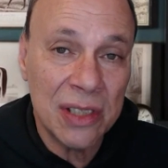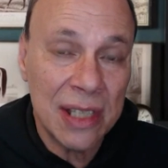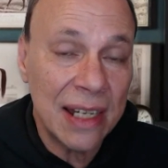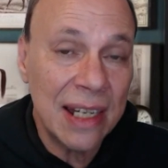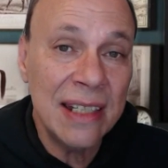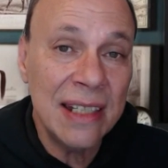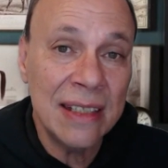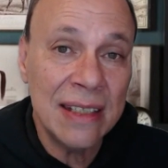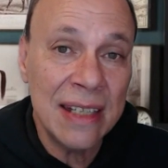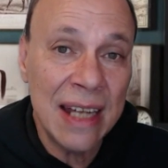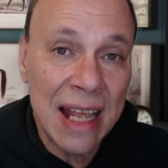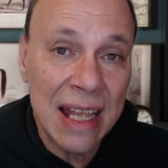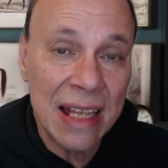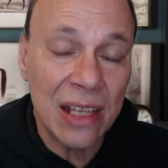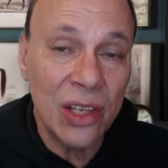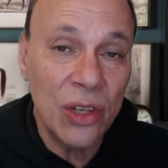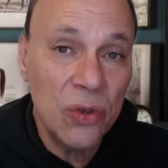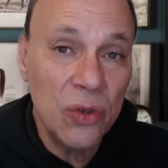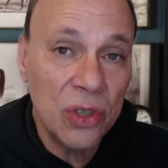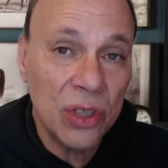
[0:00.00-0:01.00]
that he's
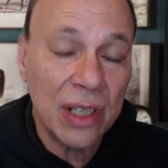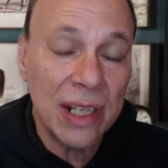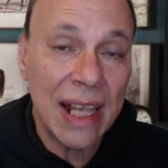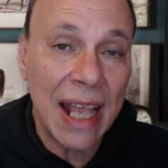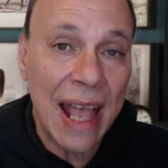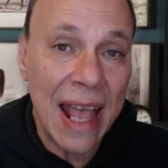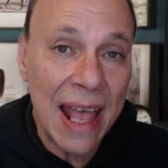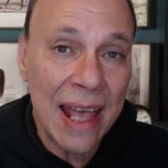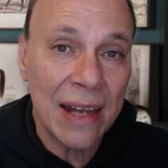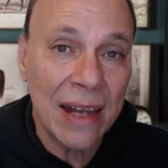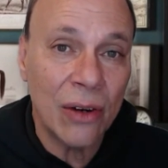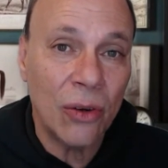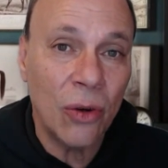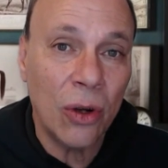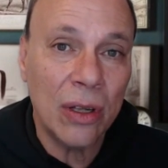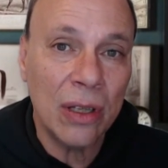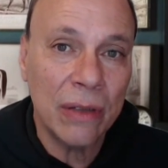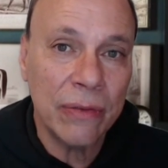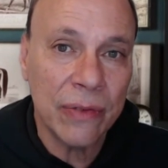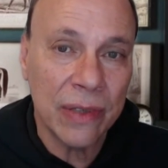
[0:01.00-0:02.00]
not usually at
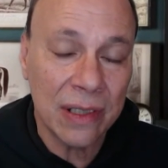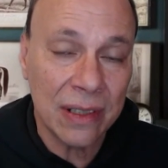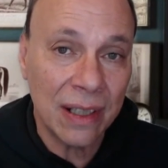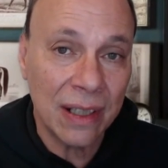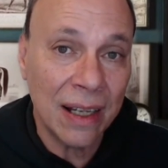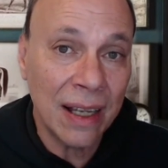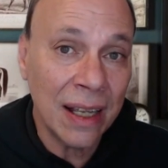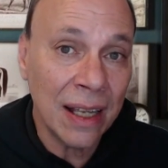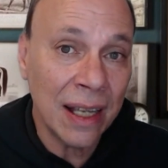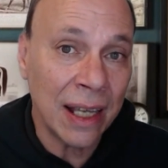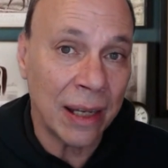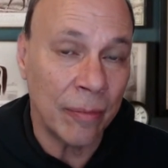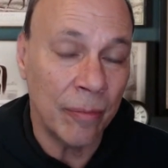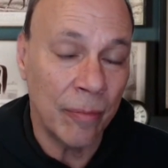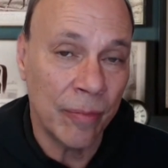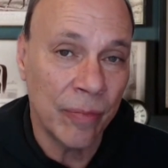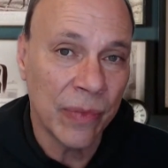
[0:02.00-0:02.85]
all of the time.